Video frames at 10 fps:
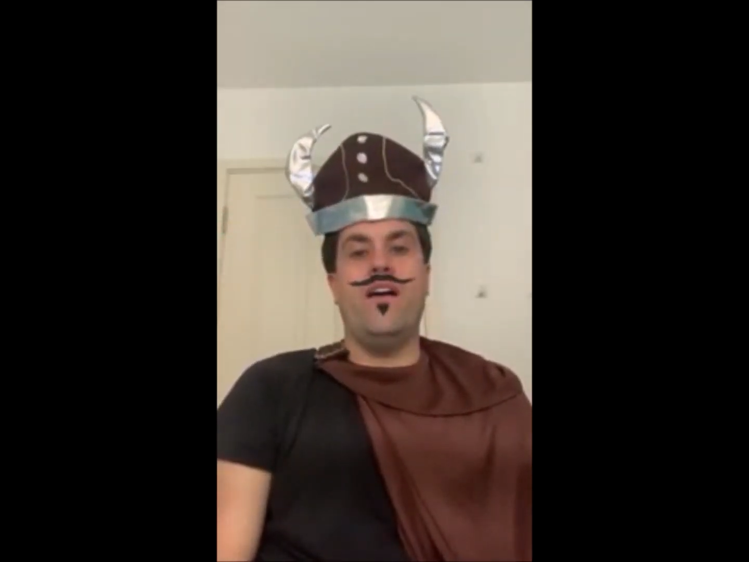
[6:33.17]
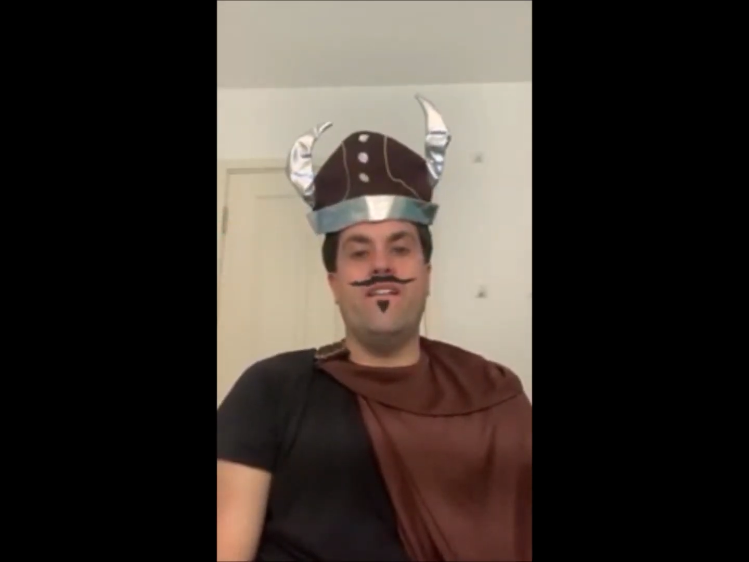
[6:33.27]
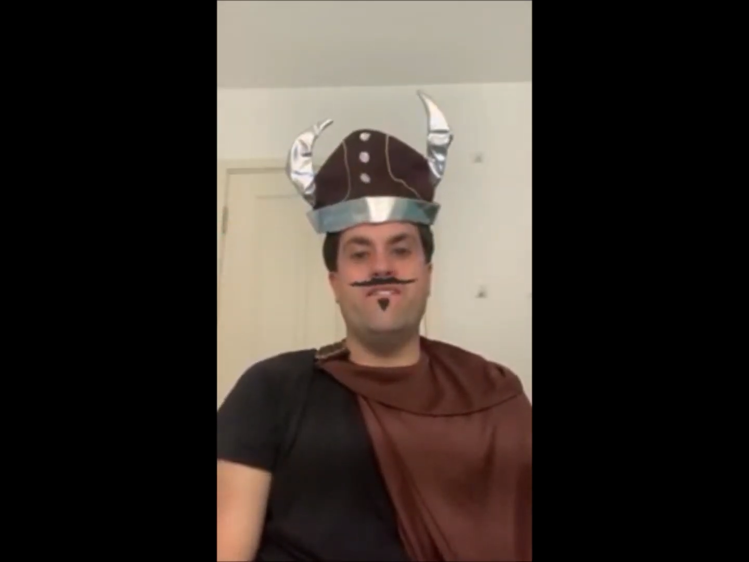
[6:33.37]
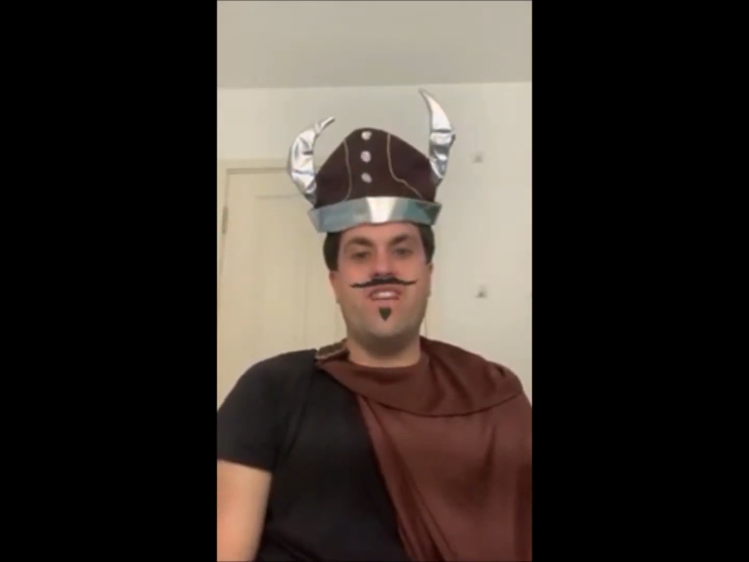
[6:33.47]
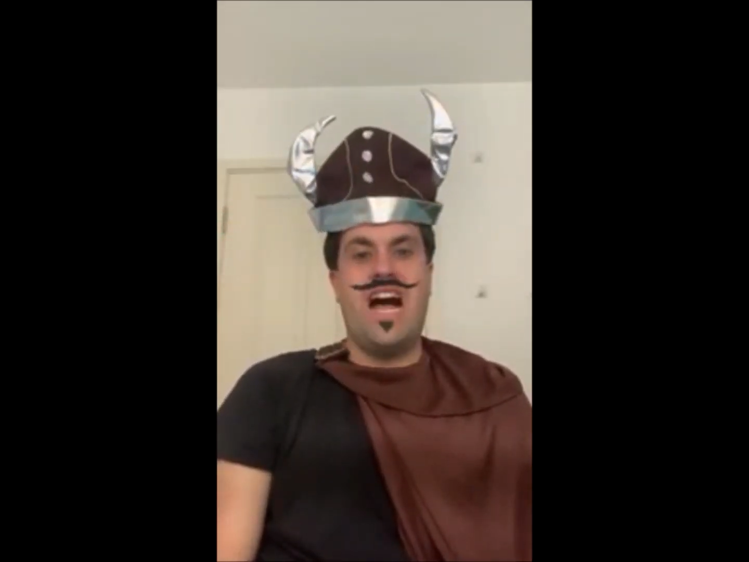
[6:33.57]

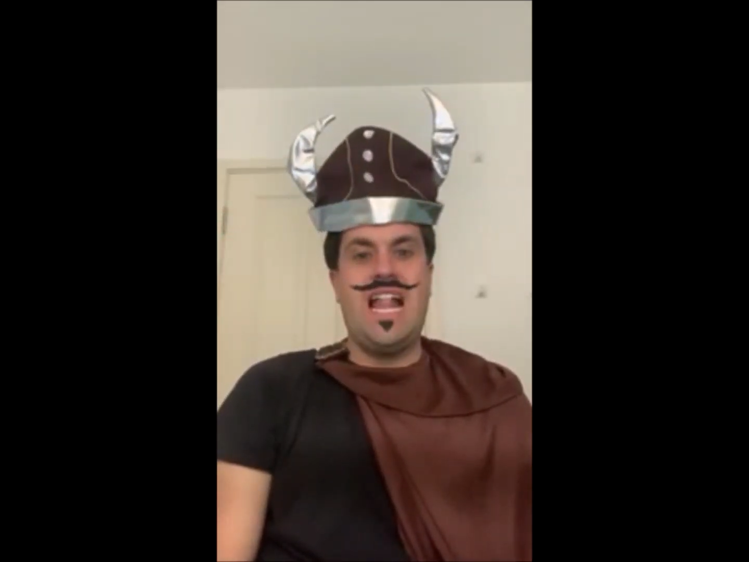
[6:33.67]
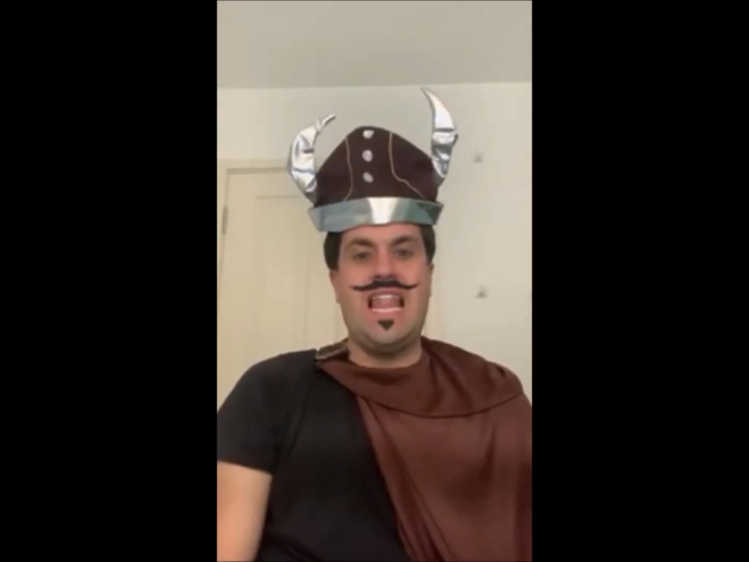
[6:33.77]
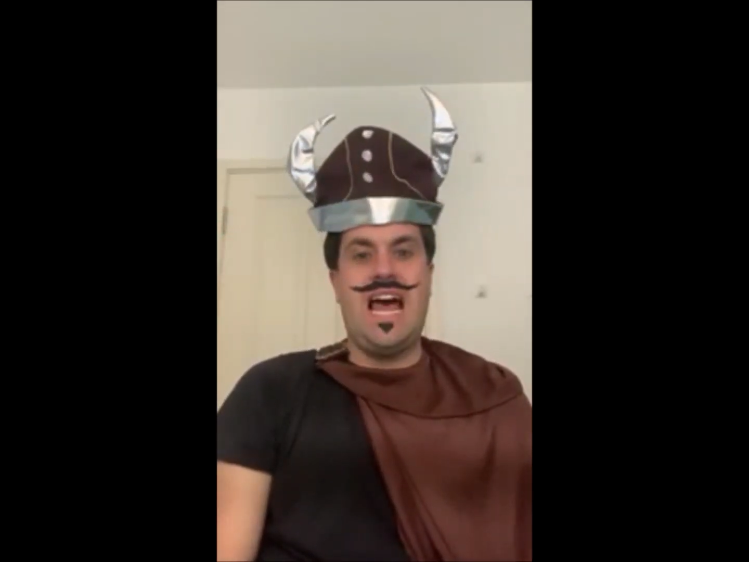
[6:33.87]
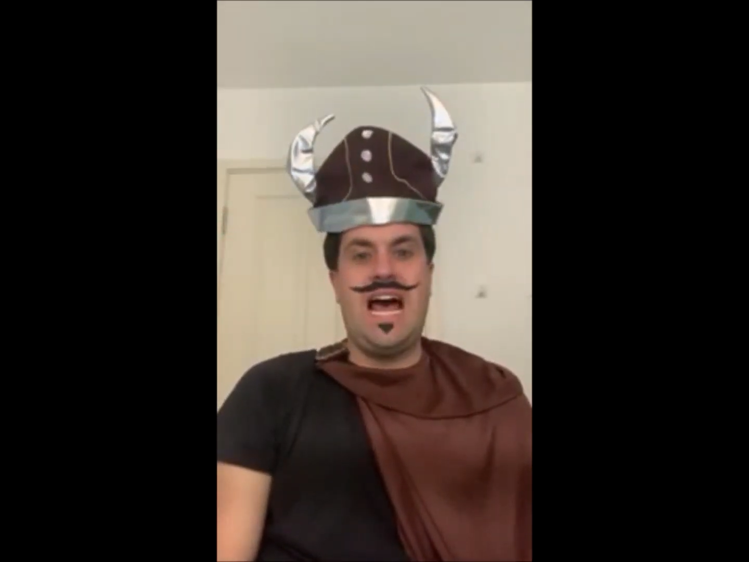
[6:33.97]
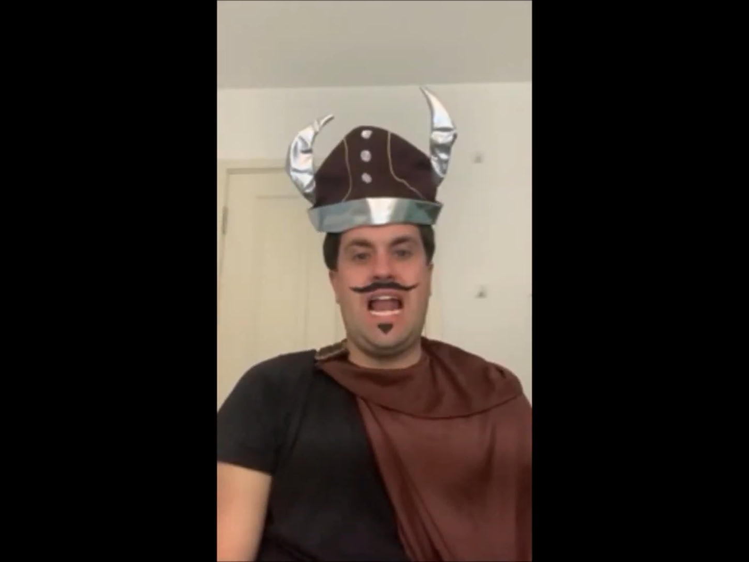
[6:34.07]

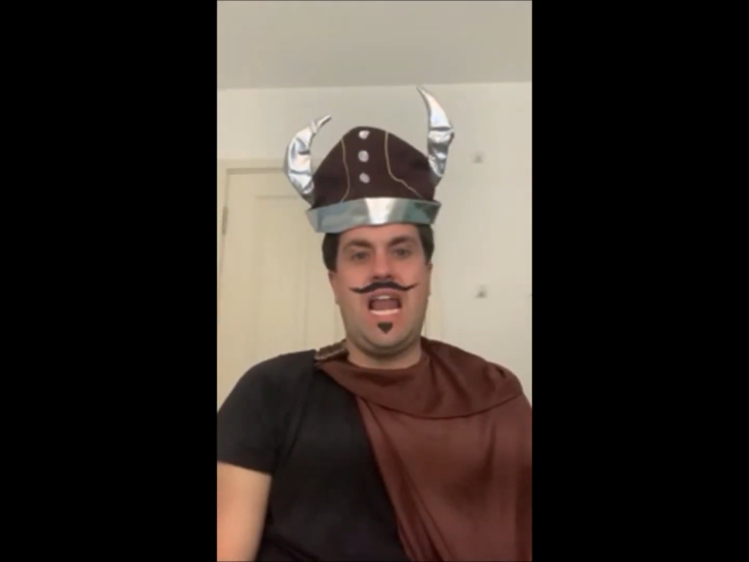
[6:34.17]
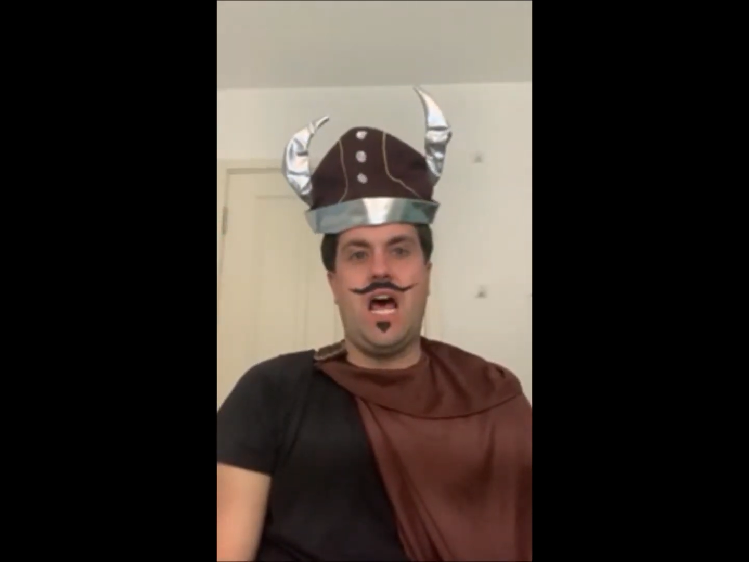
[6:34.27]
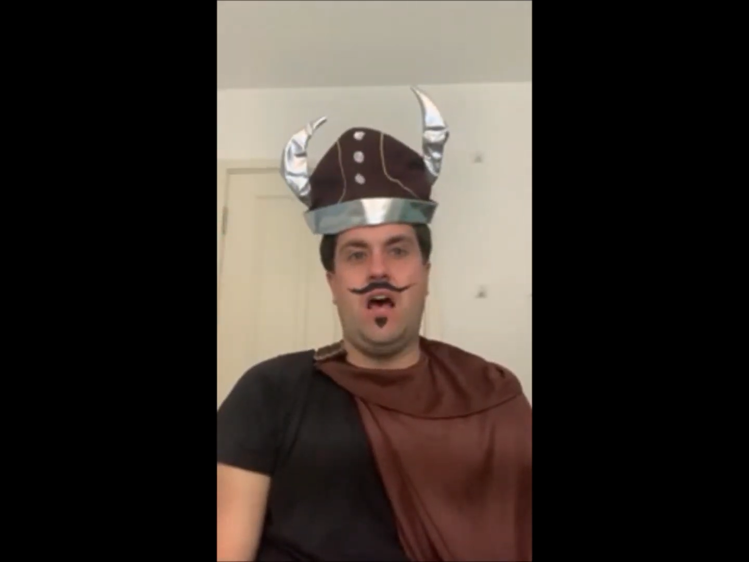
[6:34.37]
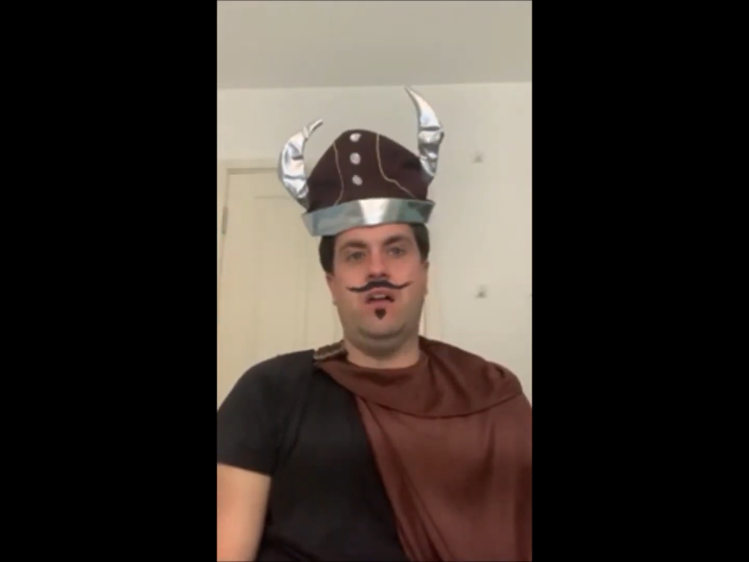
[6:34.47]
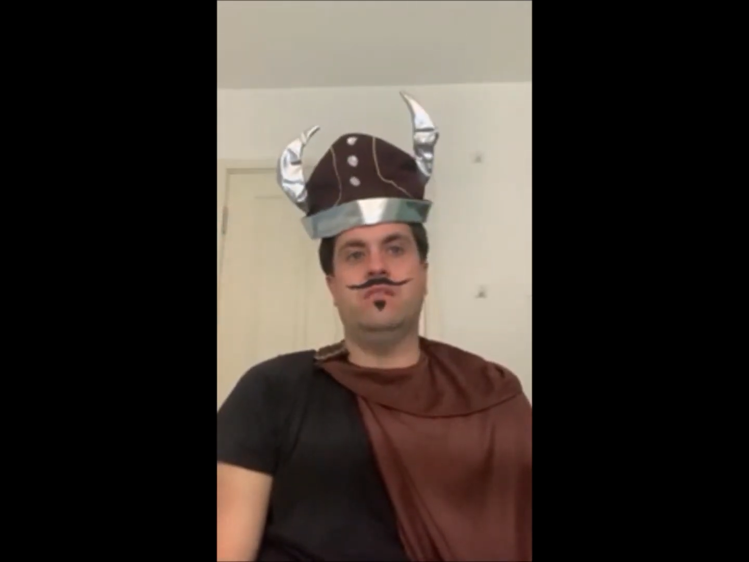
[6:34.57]

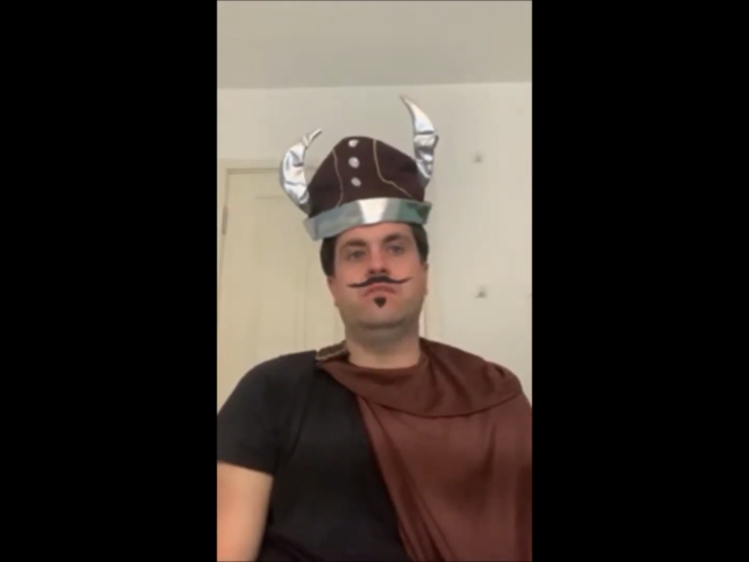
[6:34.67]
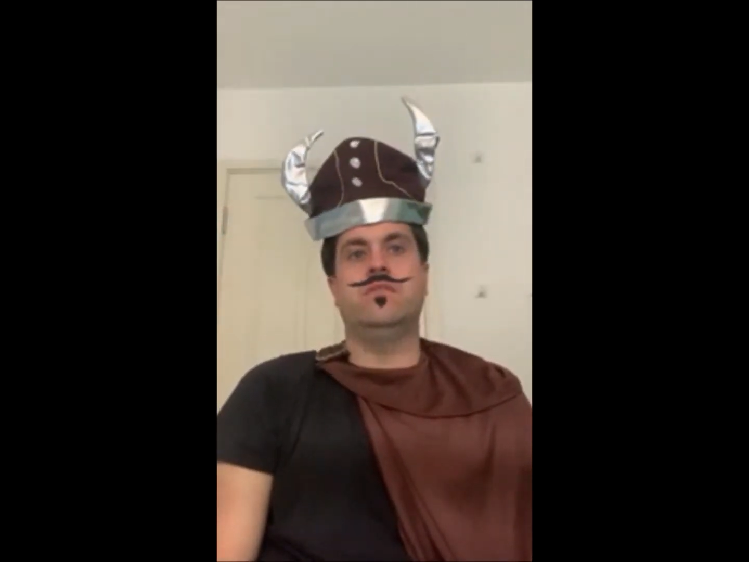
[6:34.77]
Valhalla?